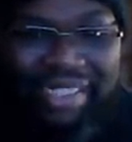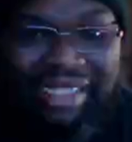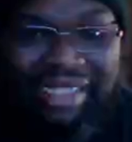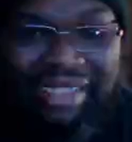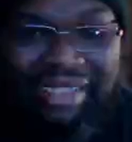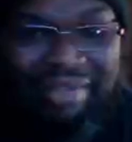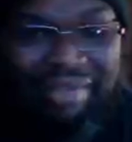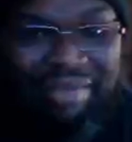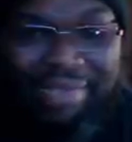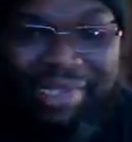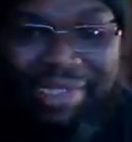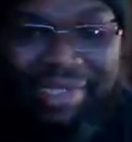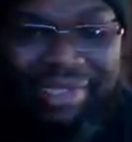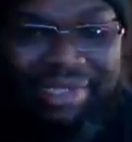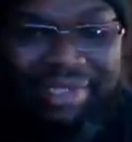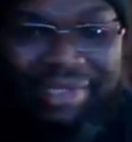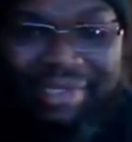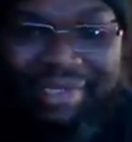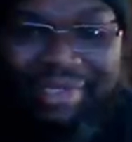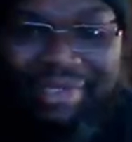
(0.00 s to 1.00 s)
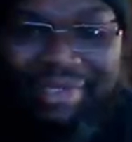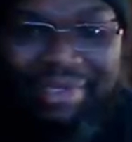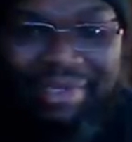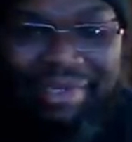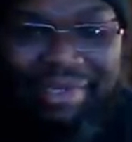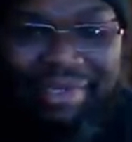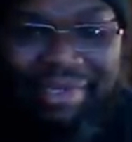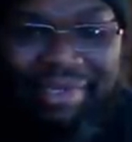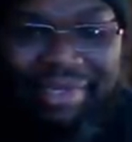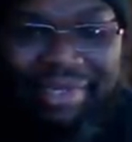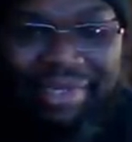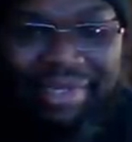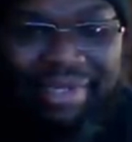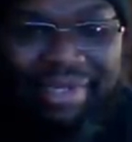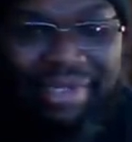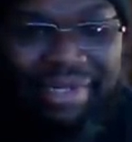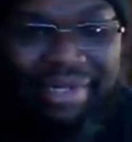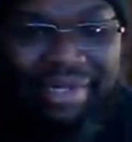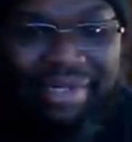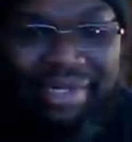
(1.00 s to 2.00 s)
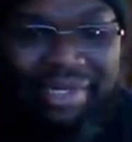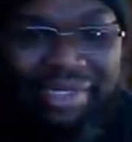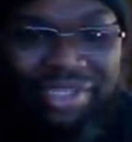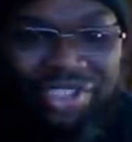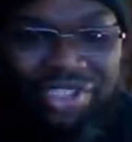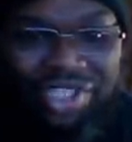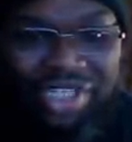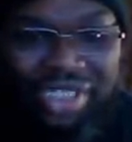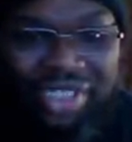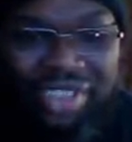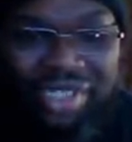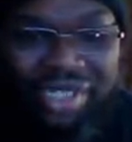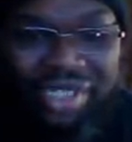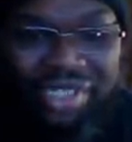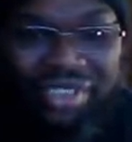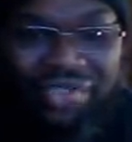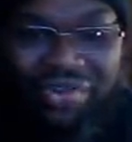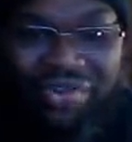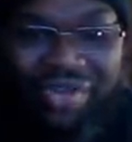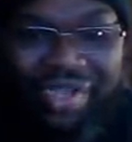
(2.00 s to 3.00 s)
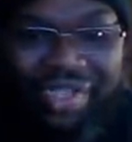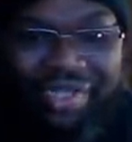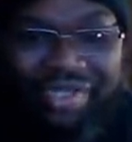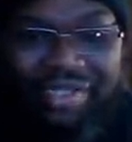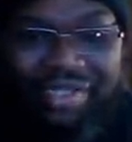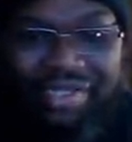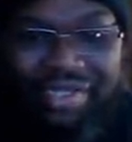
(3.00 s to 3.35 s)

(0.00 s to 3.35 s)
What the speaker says: I mean, Jesus Christ!